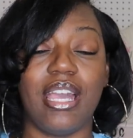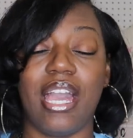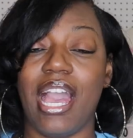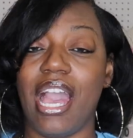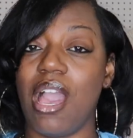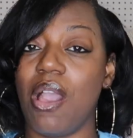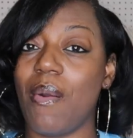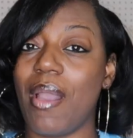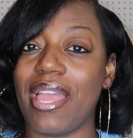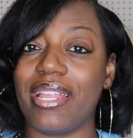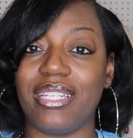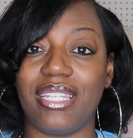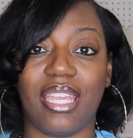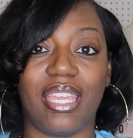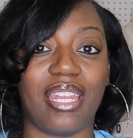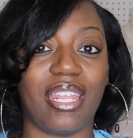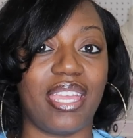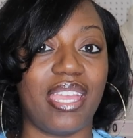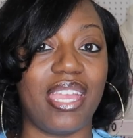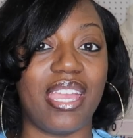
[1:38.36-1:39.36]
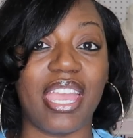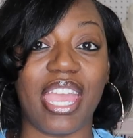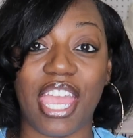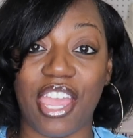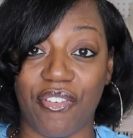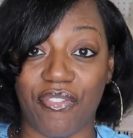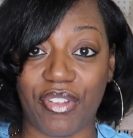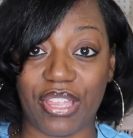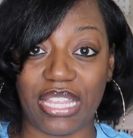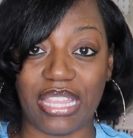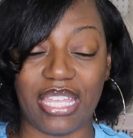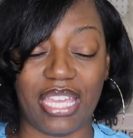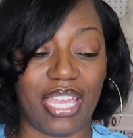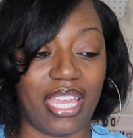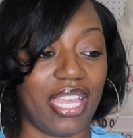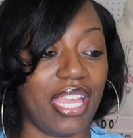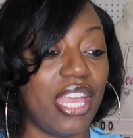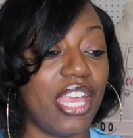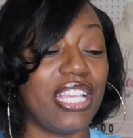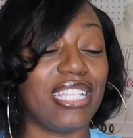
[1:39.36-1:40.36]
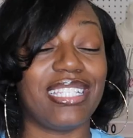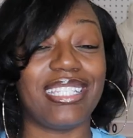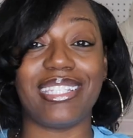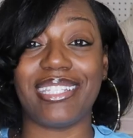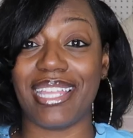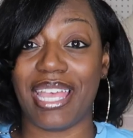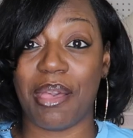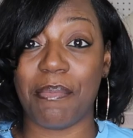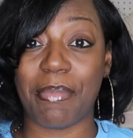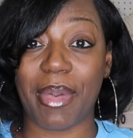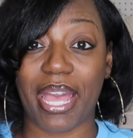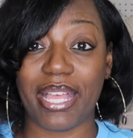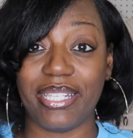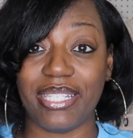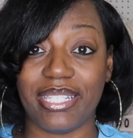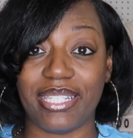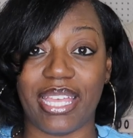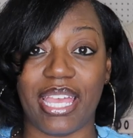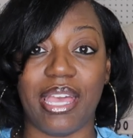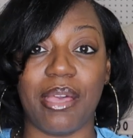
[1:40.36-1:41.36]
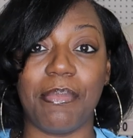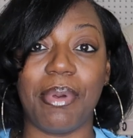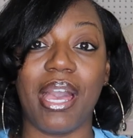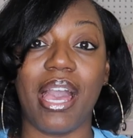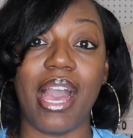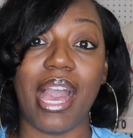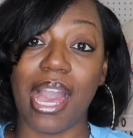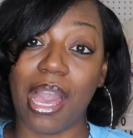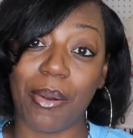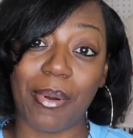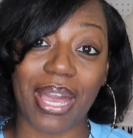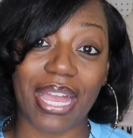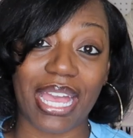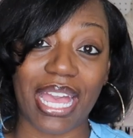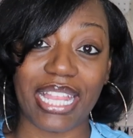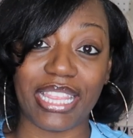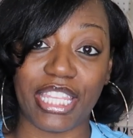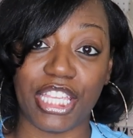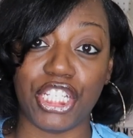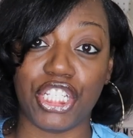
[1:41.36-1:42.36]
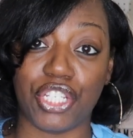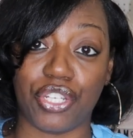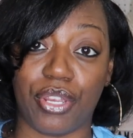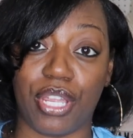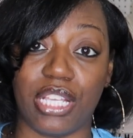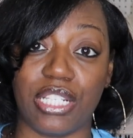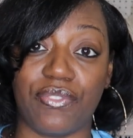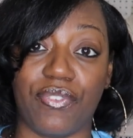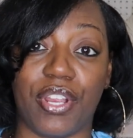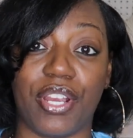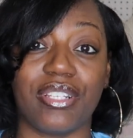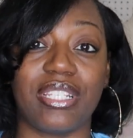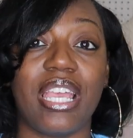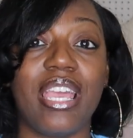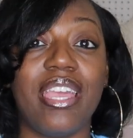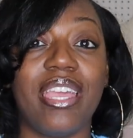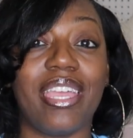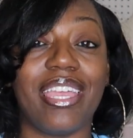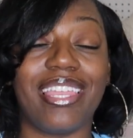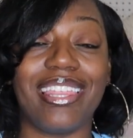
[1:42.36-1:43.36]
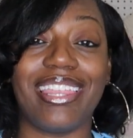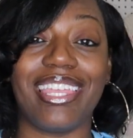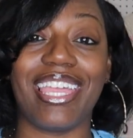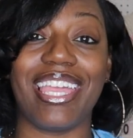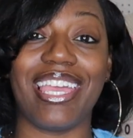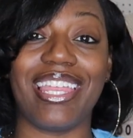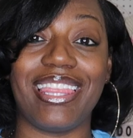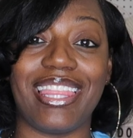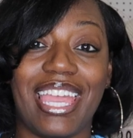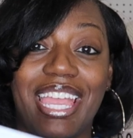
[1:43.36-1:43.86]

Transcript: how I did it, everything, step by step, how I got these transfers. And then